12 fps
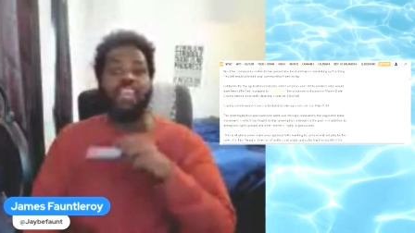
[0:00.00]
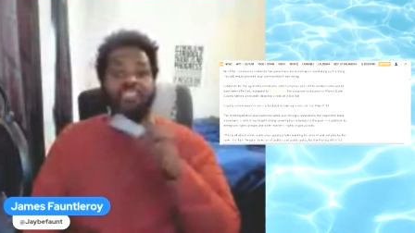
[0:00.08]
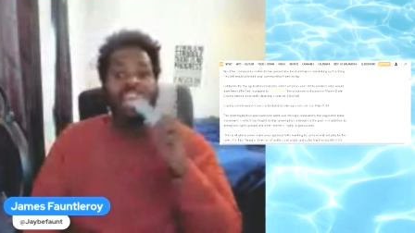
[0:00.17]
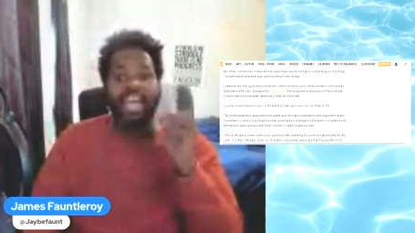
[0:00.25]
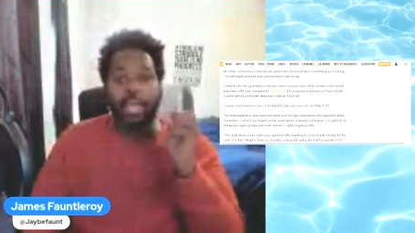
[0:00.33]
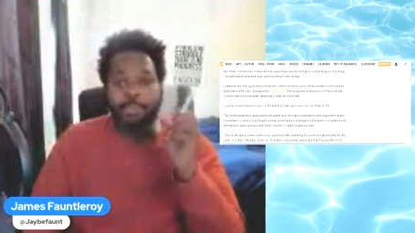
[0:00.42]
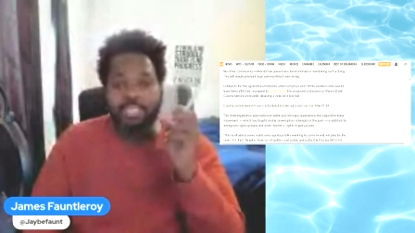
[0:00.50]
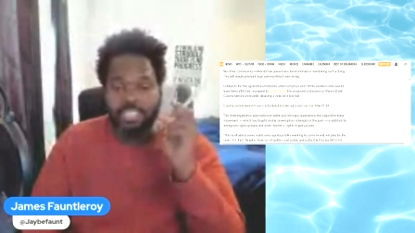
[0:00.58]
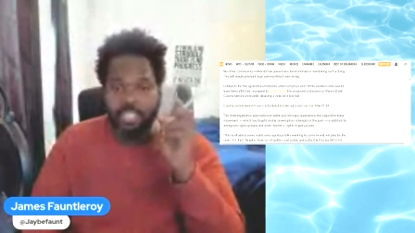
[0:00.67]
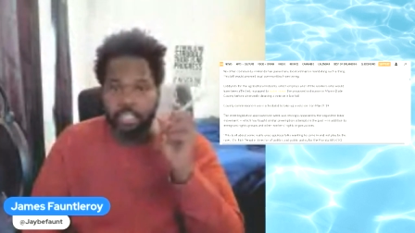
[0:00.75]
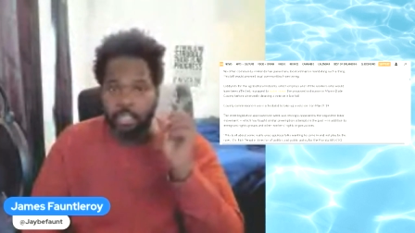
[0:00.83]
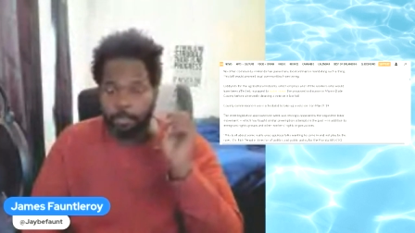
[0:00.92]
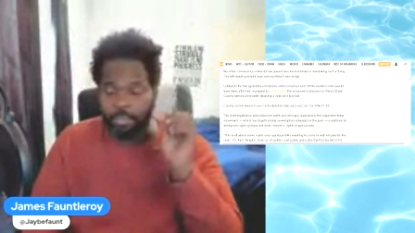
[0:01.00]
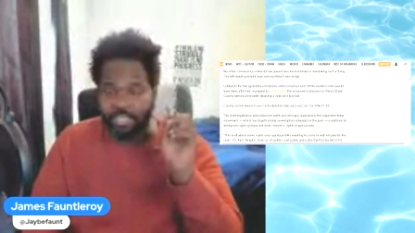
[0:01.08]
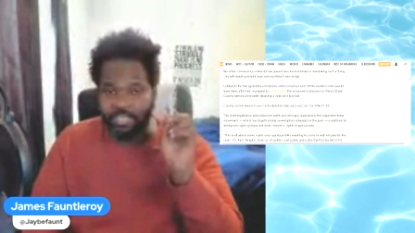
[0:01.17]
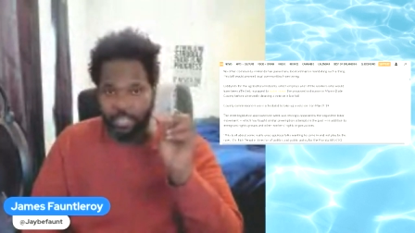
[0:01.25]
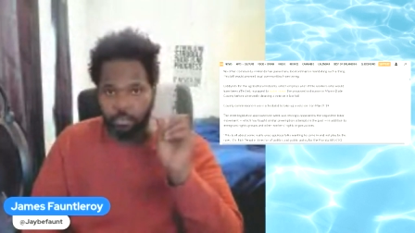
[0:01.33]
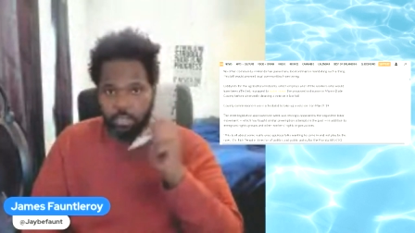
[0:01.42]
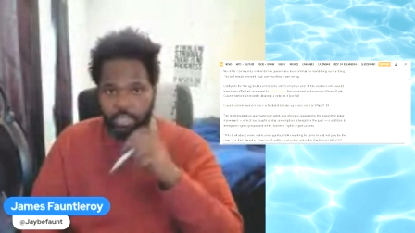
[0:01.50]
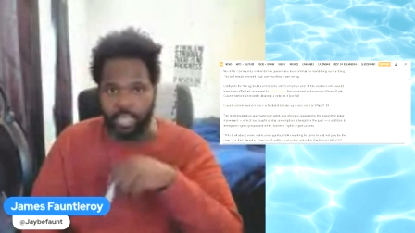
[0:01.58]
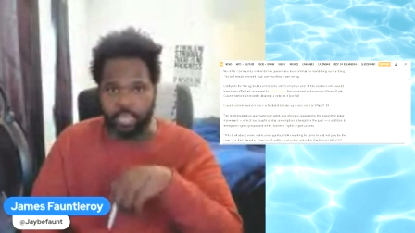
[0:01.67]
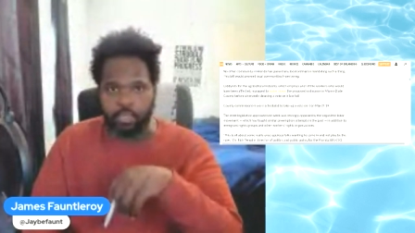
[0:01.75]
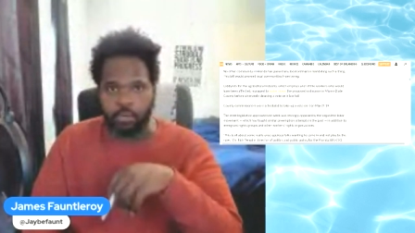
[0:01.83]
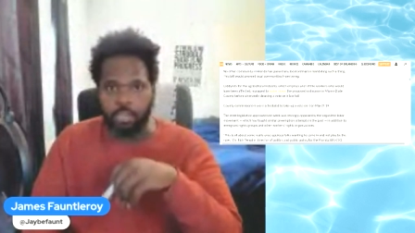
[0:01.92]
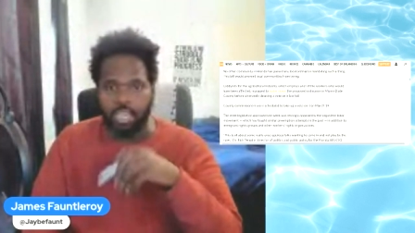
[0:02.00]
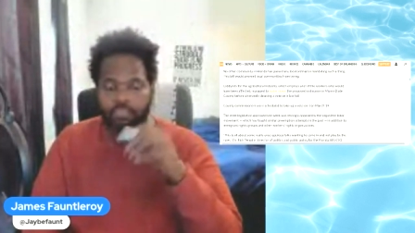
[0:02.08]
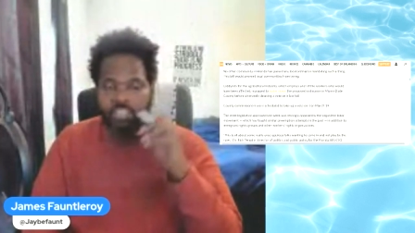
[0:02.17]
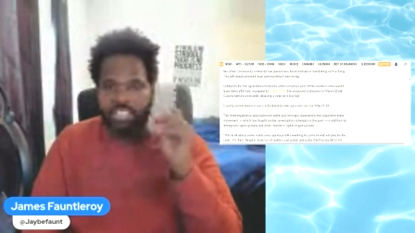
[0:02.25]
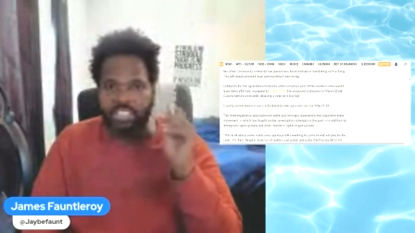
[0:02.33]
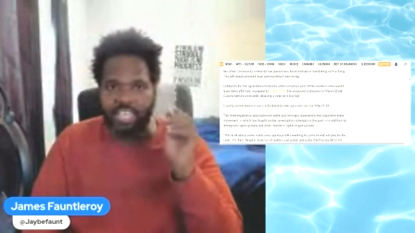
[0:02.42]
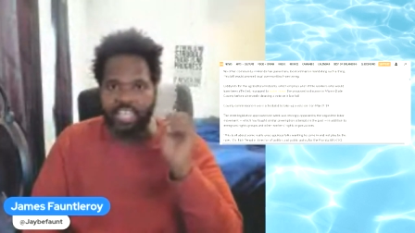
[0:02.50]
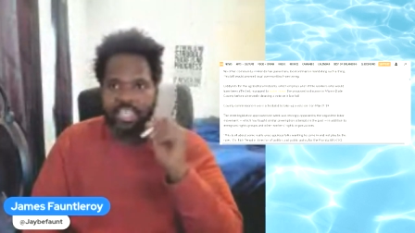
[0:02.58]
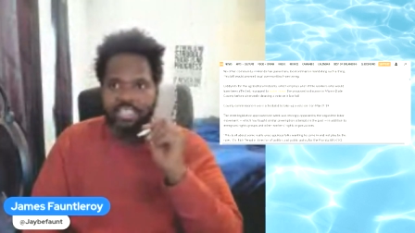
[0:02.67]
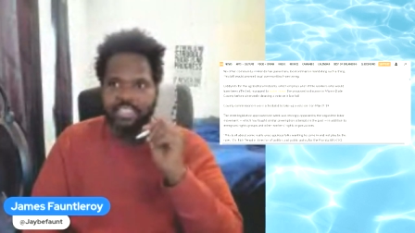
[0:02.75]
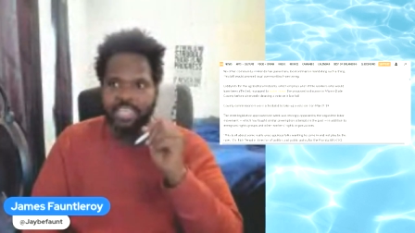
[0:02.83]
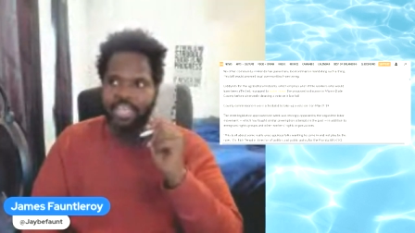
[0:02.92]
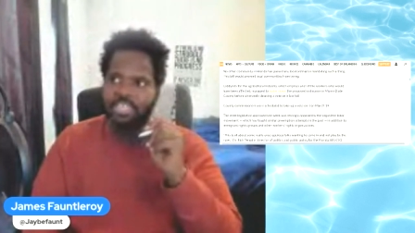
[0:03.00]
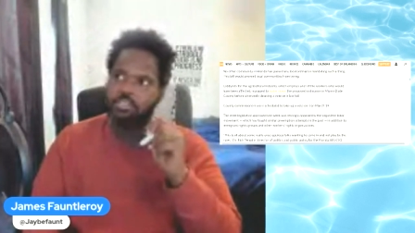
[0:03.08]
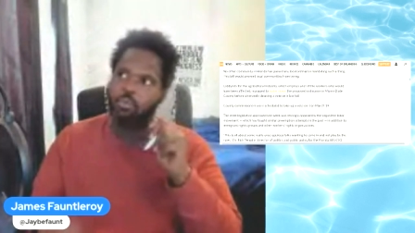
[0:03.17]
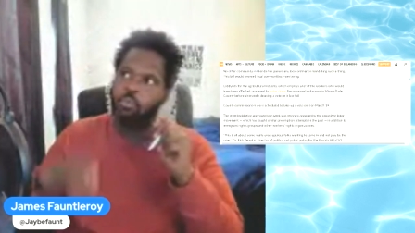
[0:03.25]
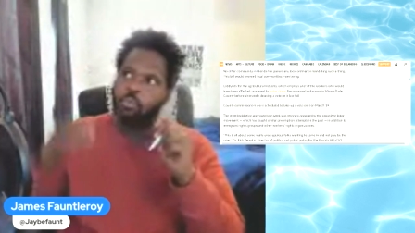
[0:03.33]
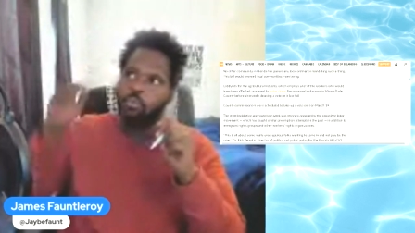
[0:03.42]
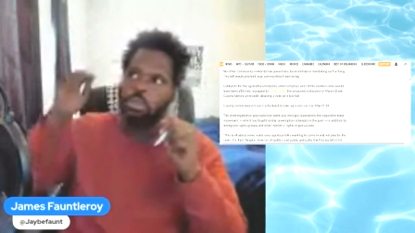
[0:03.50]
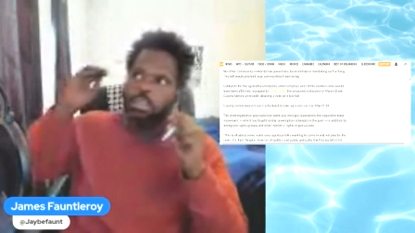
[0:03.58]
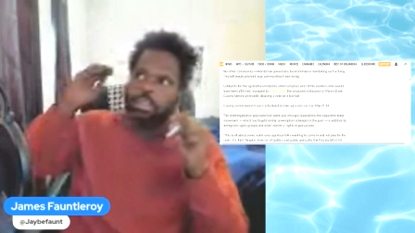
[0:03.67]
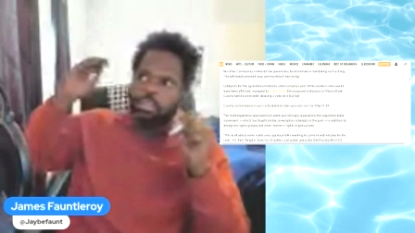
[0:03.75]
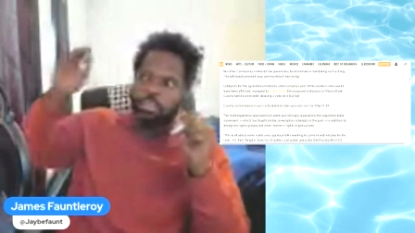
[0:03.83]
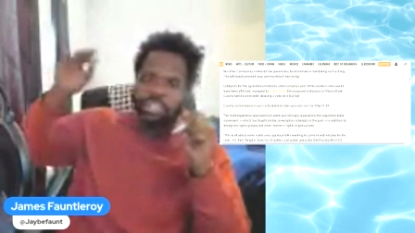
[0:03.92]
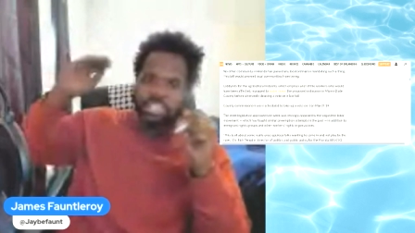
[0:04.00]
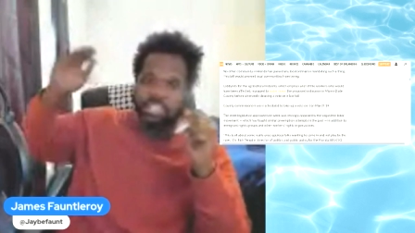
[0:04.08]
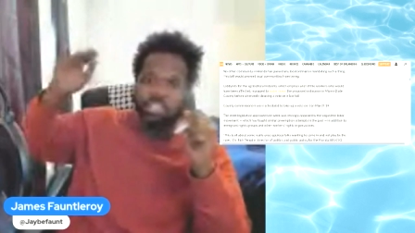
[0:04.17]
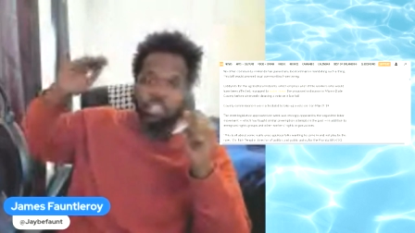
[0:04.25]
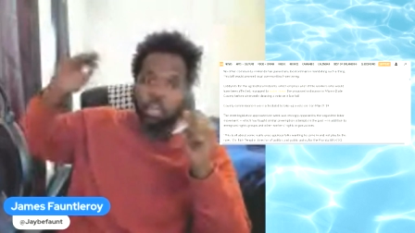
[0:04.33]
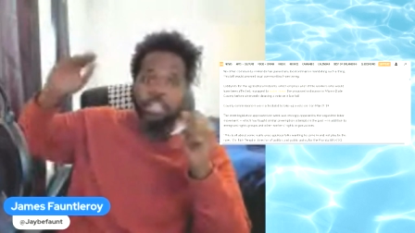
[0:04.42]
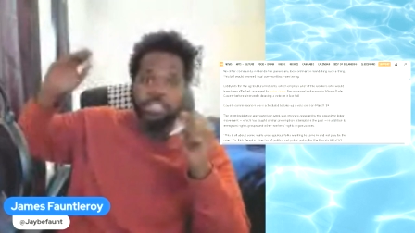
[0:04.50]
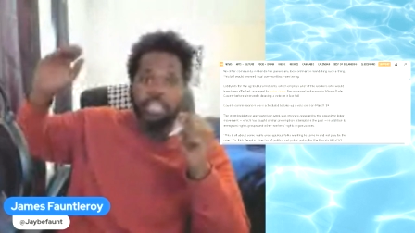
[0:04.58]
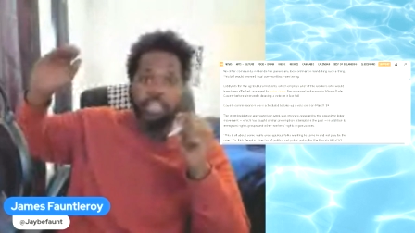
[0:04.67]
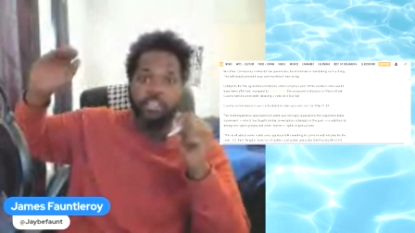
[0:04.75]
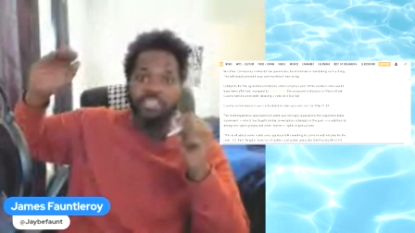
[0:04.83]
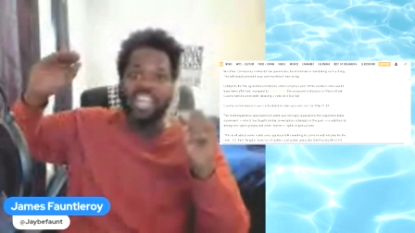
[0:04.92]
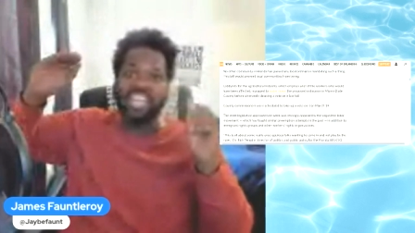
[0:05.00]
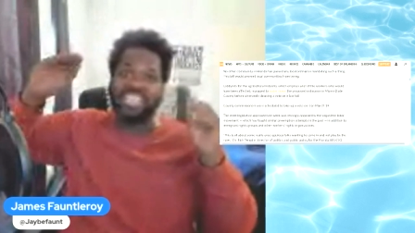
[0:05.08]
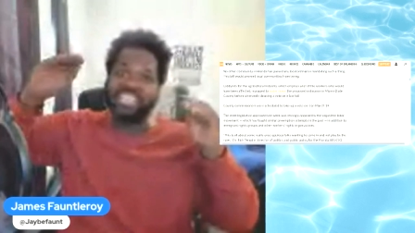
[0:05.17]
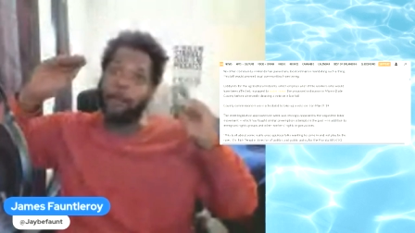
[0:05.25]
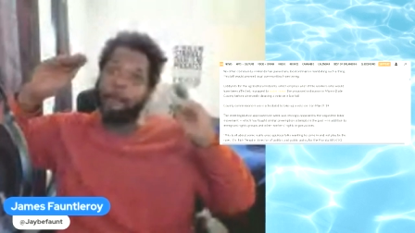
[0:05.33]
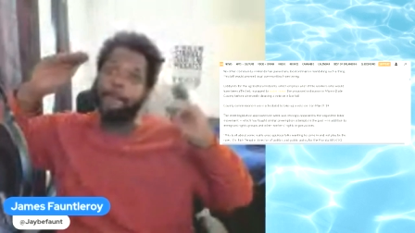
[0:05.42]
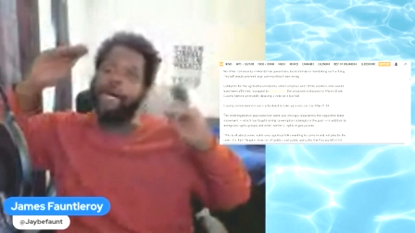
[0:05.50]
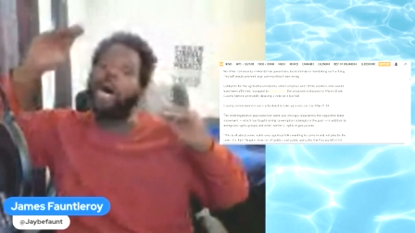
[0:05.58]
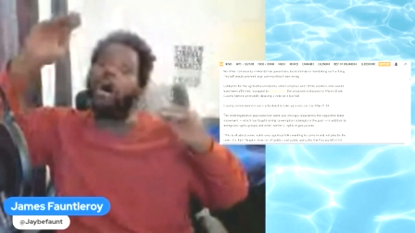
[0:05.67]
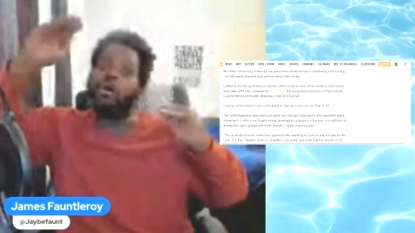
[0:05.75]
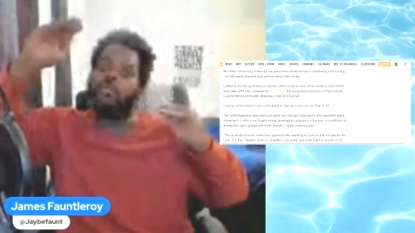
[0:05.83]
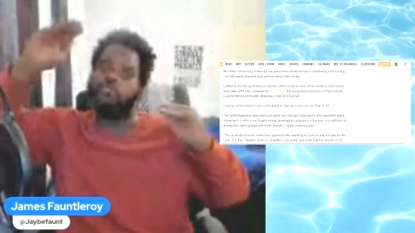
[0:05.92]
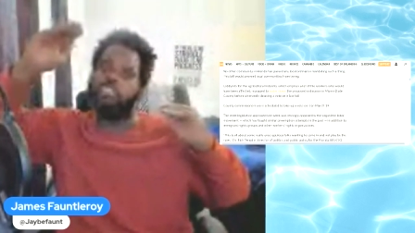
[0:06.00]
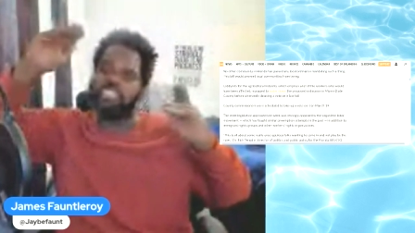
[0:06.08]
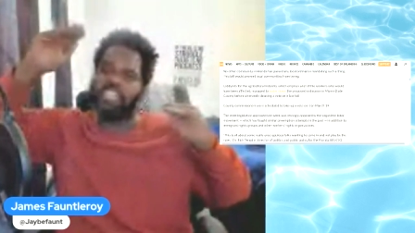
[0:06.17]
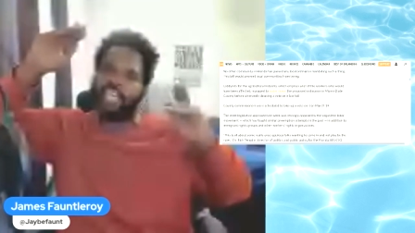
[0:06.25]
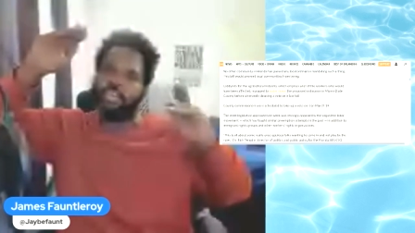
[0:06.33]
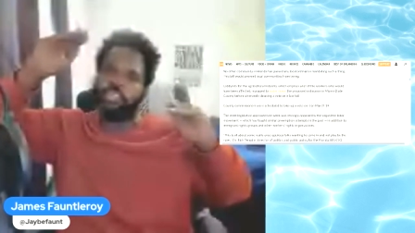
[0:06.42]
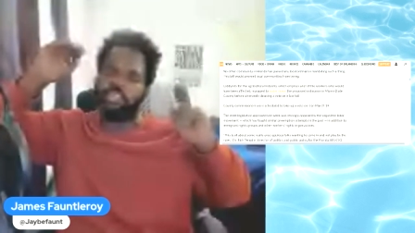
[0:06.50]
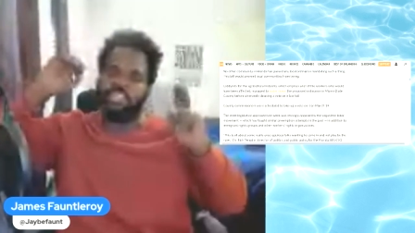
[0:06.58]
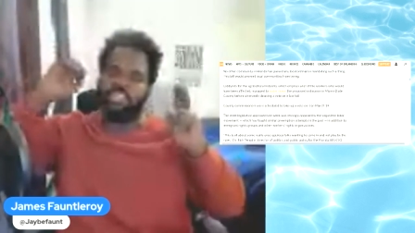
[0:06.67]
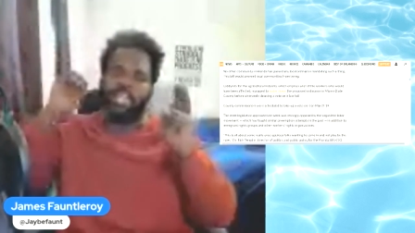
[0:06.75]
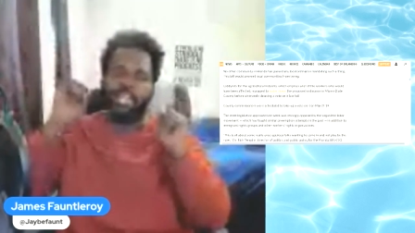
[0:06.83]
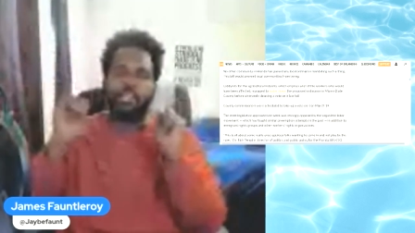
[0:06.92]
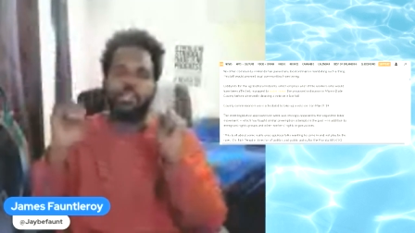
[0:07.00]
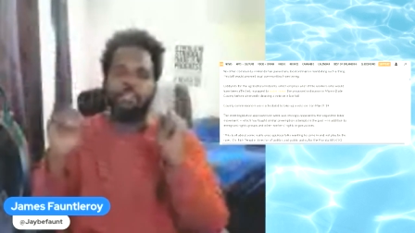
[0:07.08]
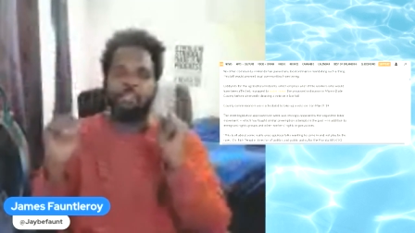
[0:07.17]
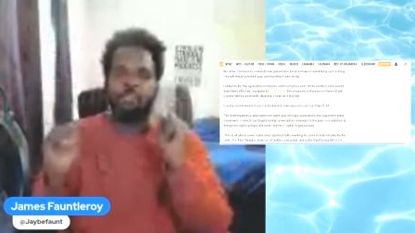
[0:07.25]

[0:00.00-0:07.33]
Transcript: And if that happens in a place like Orlando, if the city says, look, this is our standards and it's above the standards of the state,